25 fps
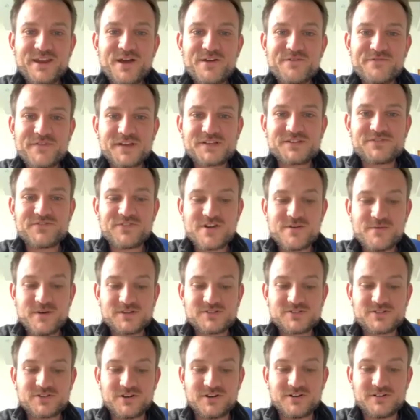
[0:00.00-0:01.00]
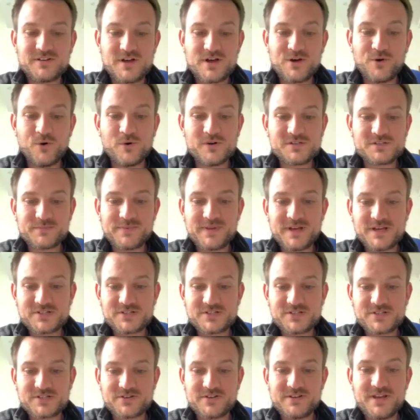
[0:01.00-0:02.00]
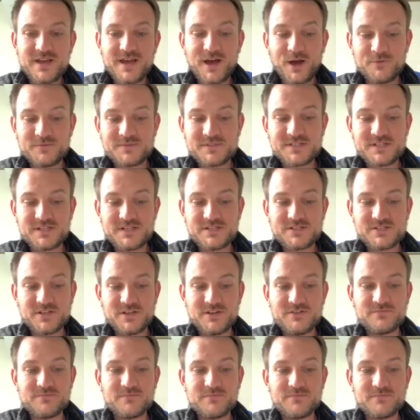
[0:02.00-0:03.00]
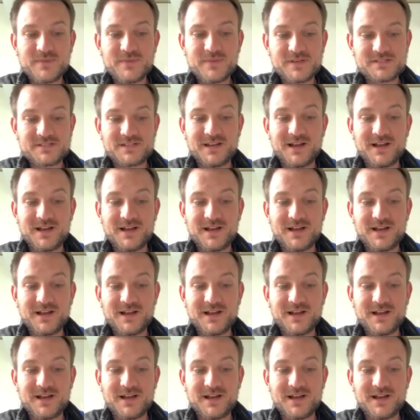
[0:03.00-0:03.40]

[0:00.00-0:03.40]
thanks very much, Scott. Always a pleasure. And yeah, hope to see you soon. Best of luck.